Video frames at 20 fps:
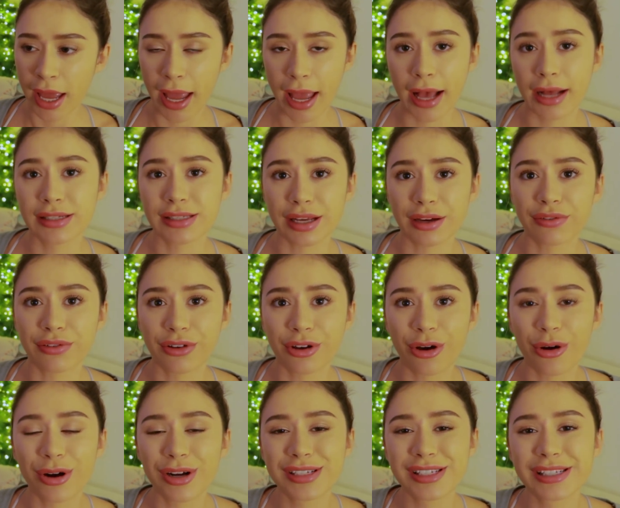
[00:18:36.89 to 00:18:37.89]
And of
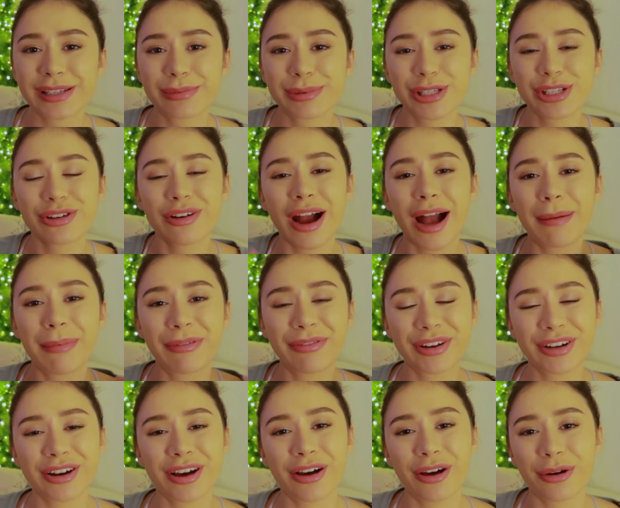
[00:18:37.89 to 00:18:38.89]
course, subscribe if
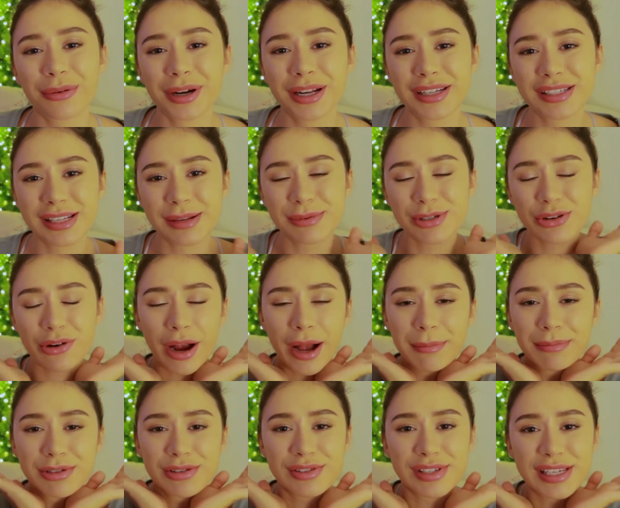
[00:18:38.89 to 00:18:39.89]
you're not already
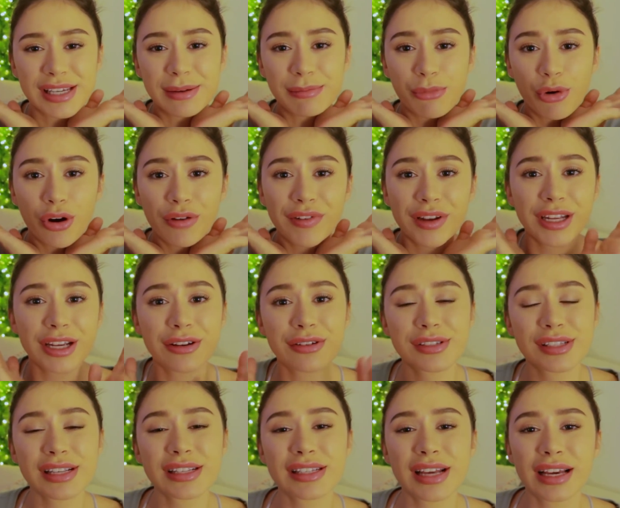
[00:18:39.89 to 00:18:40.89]
subscribed to see more
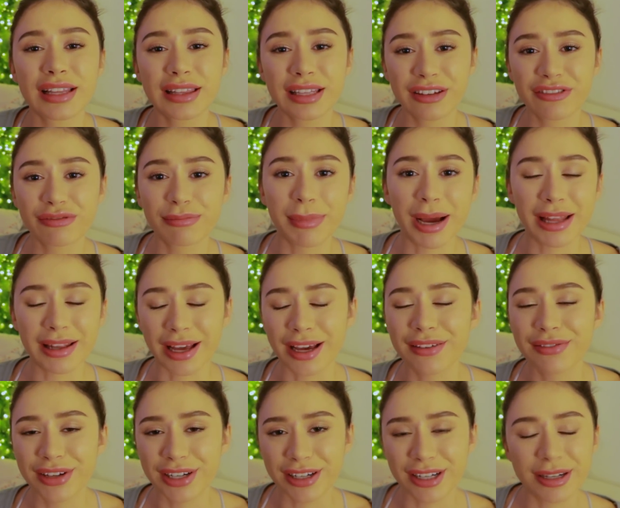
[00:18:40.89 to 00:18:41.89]
videos as I live my
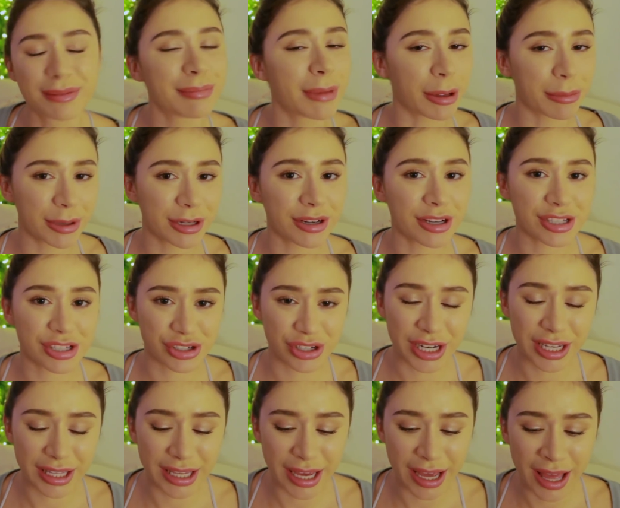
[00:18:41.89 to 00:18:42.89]
life here in Melbourne,
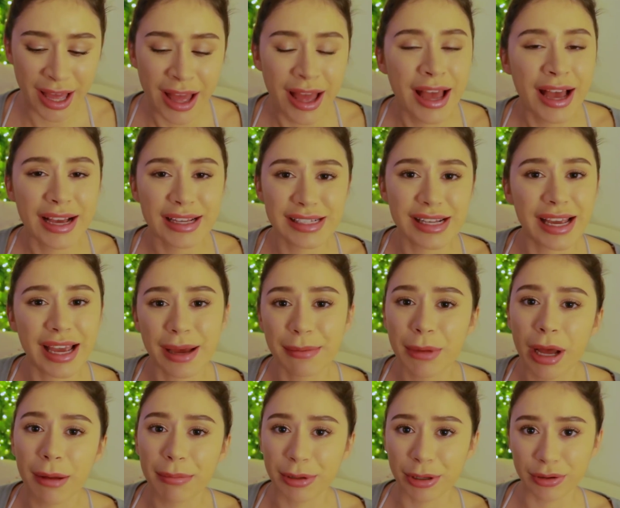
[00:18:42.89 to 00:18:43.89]
Australia, as I
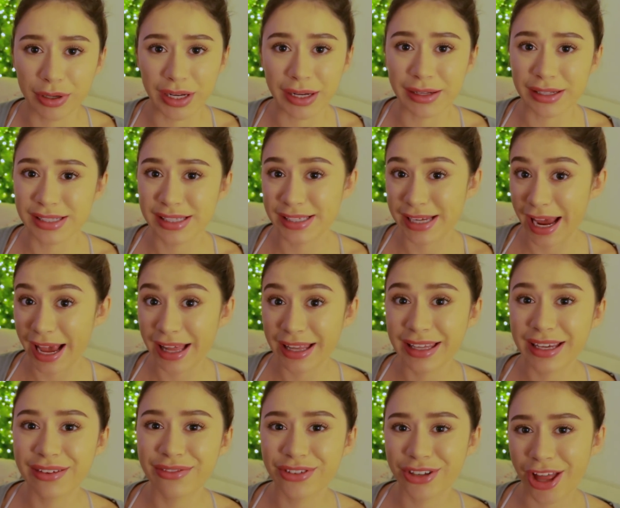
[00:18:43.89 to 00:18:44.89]
am uploading
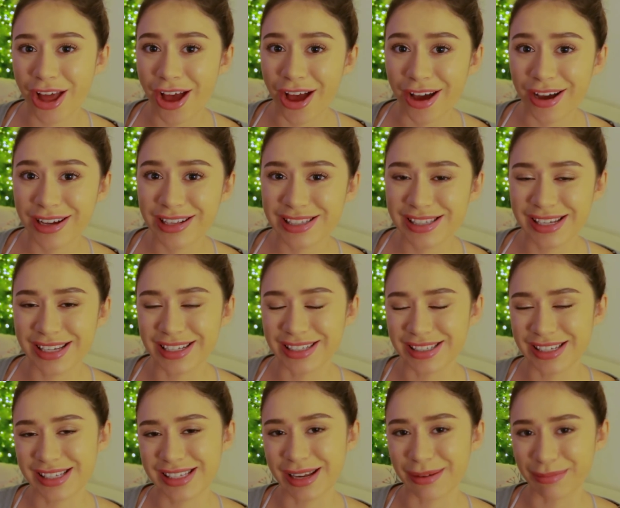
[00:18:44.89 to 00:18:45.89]
daily vlogs in
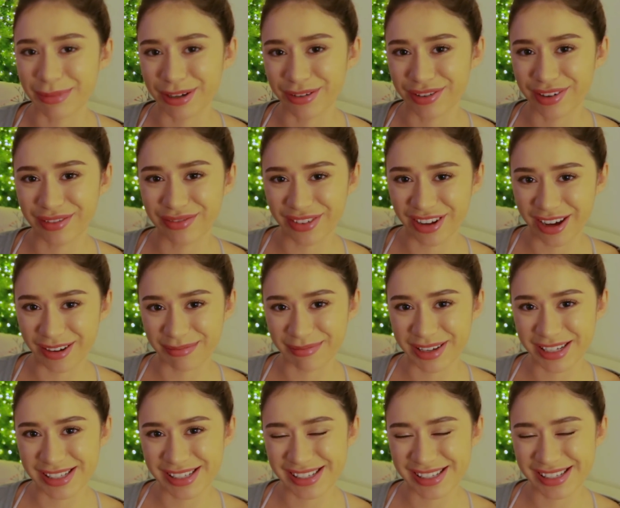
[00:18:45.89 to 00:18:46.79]
December for Vlogmas.